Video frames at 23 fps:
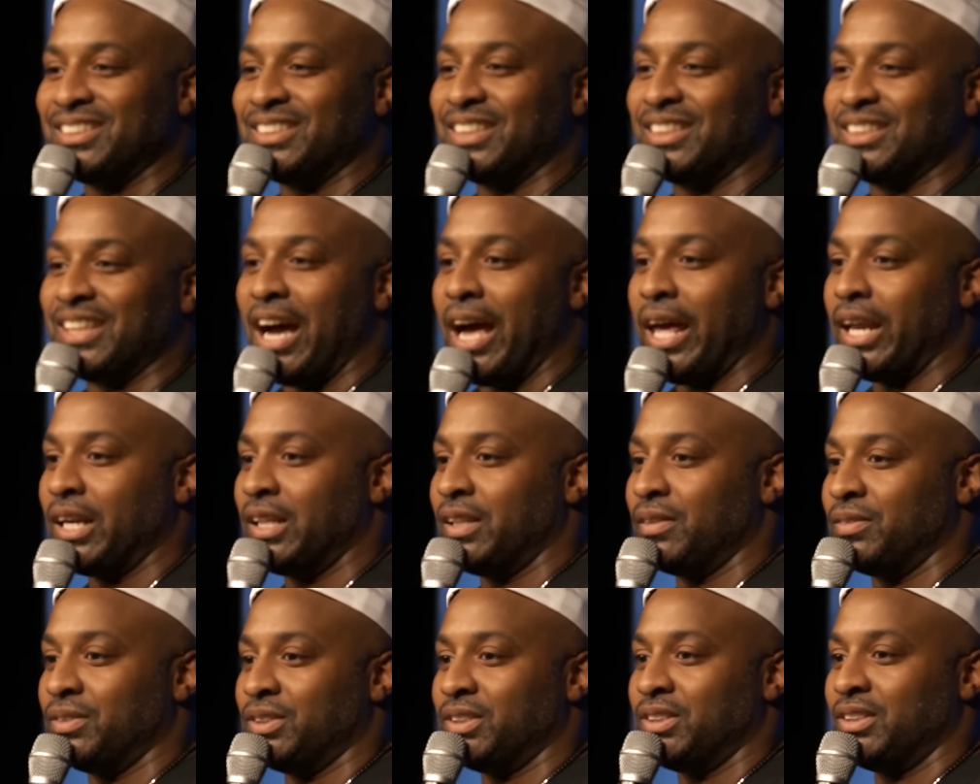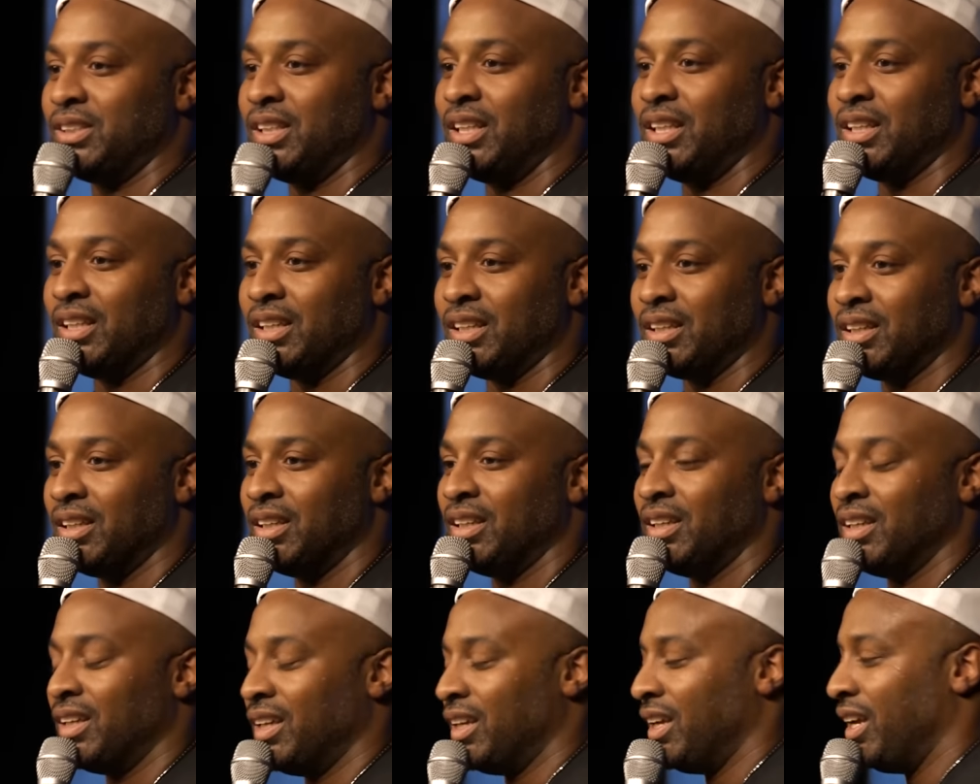the title of city,
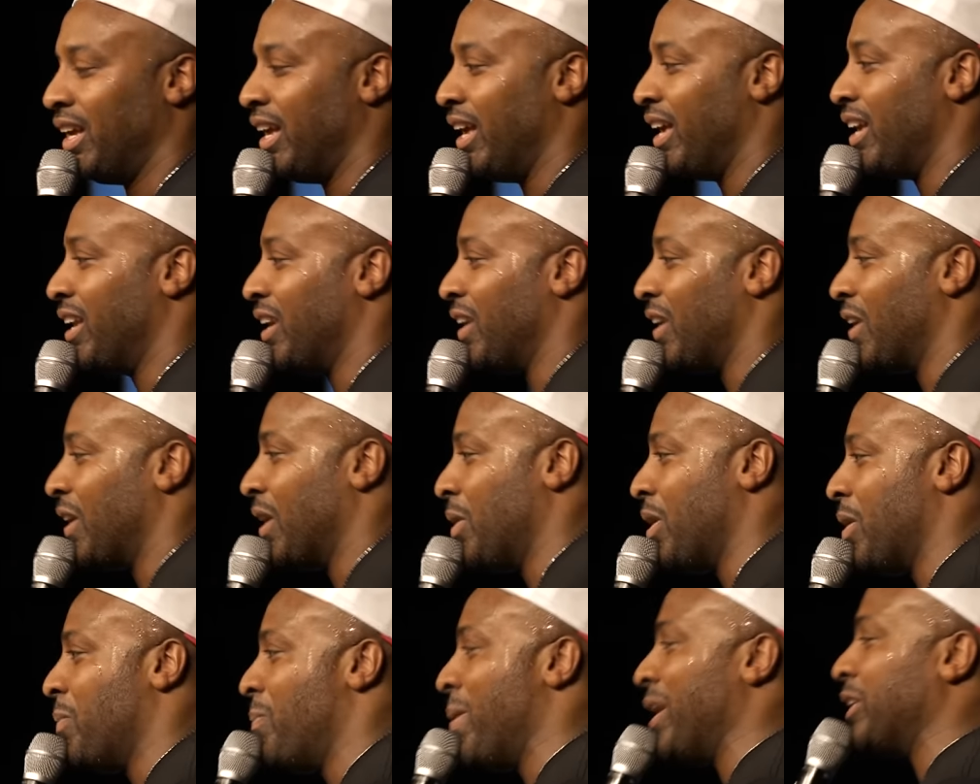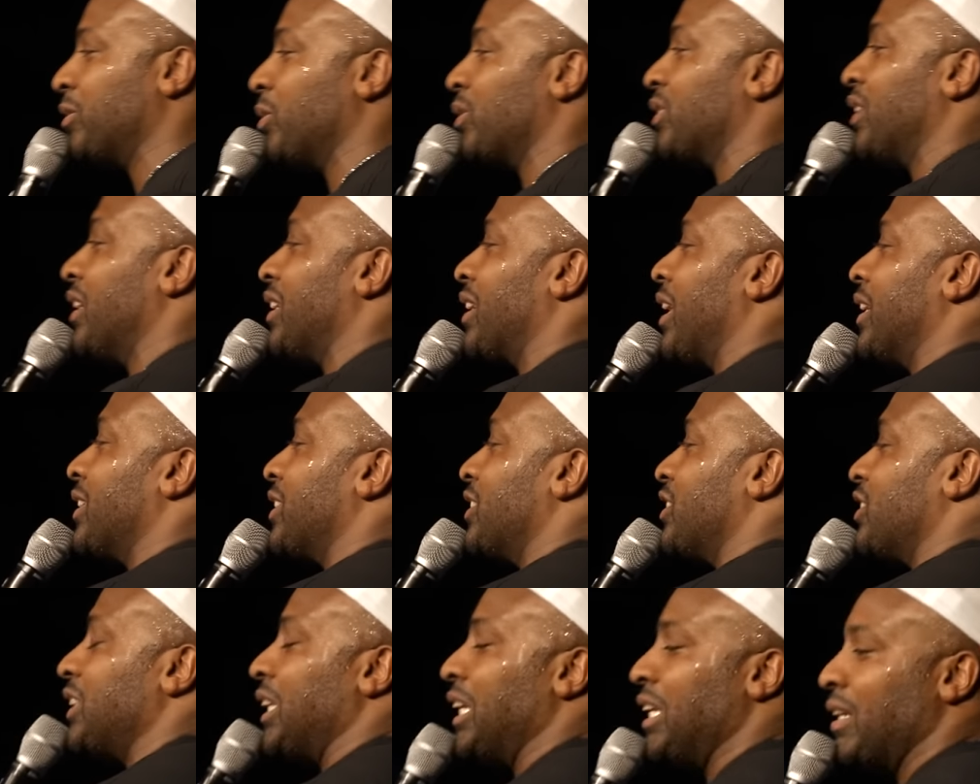and it, it makes me think like the
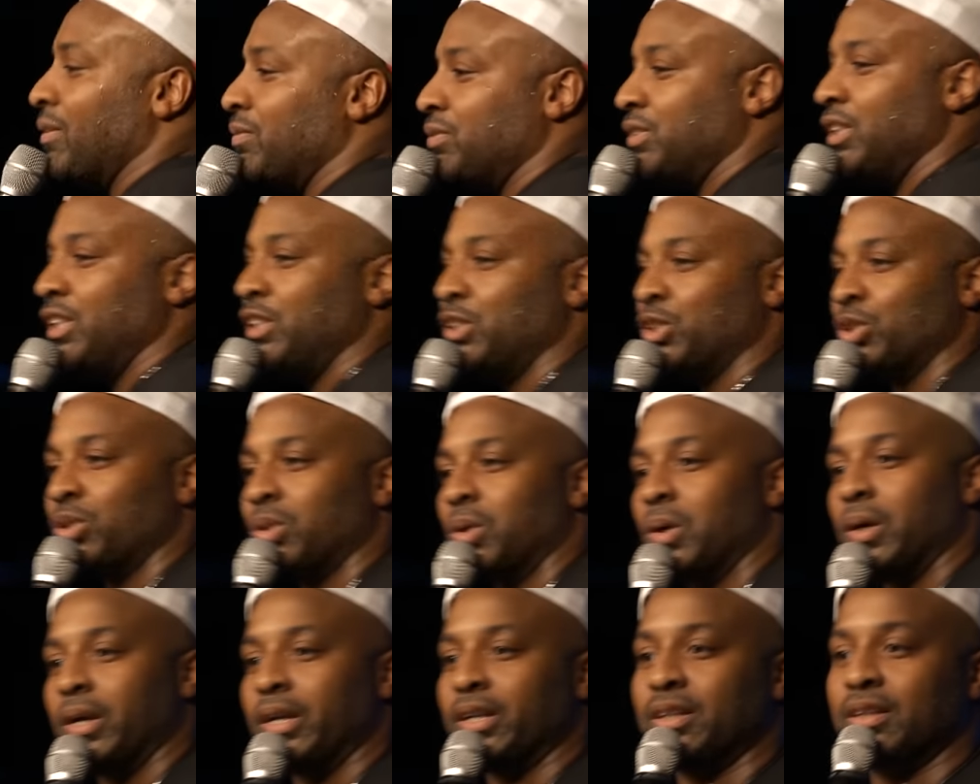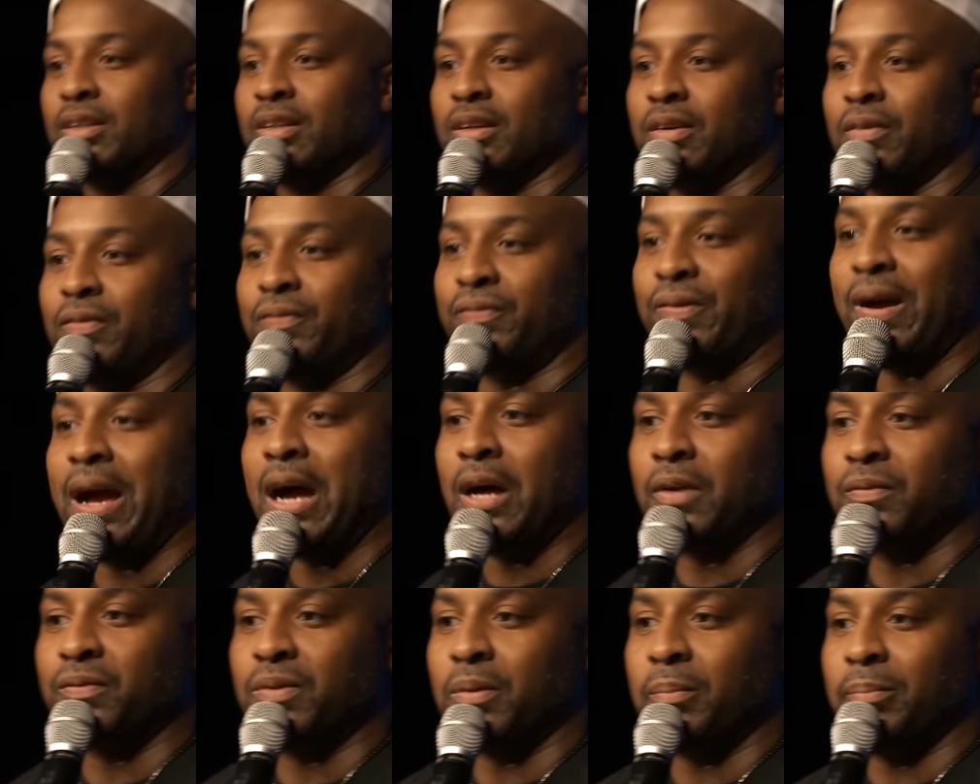city of Detroit
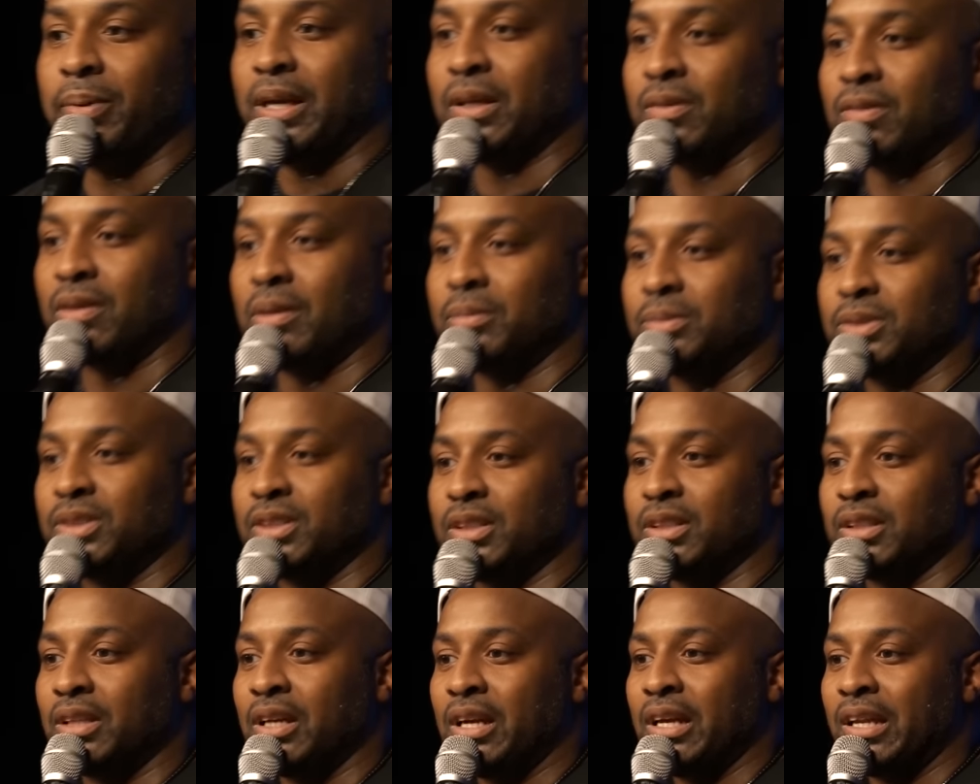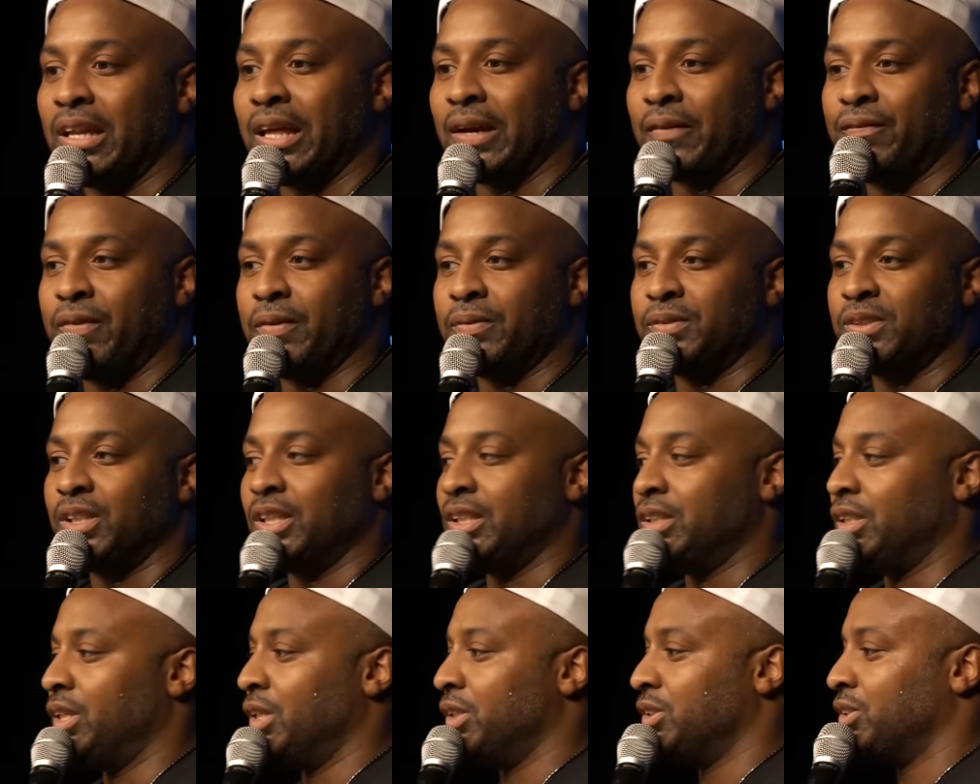filed for bankruptcy like
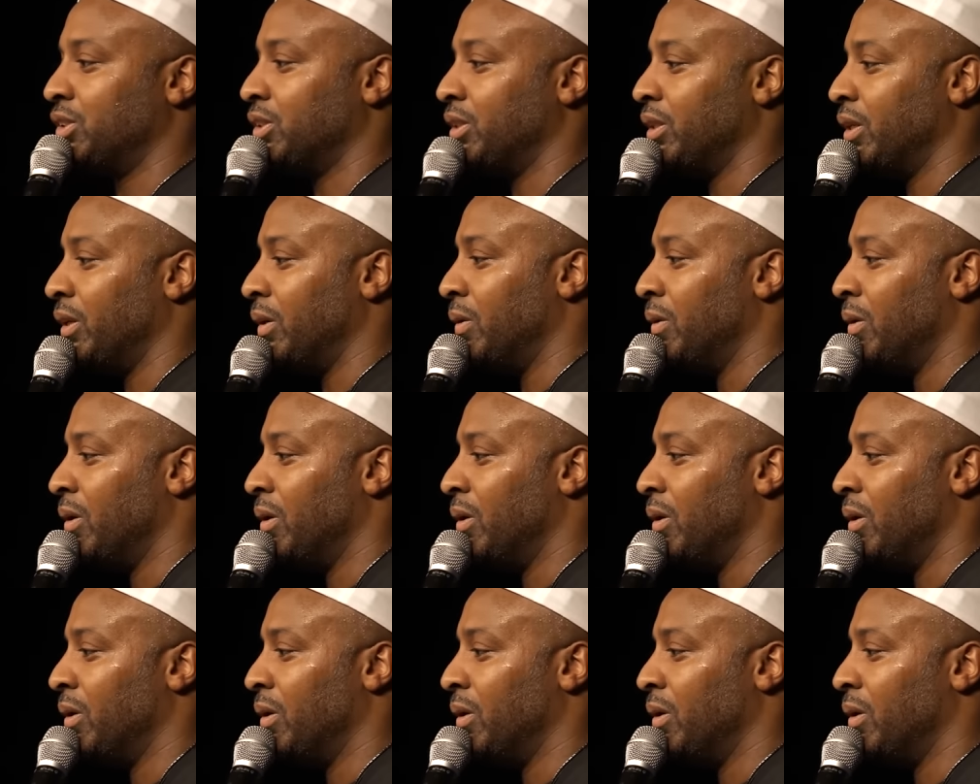15 years ago,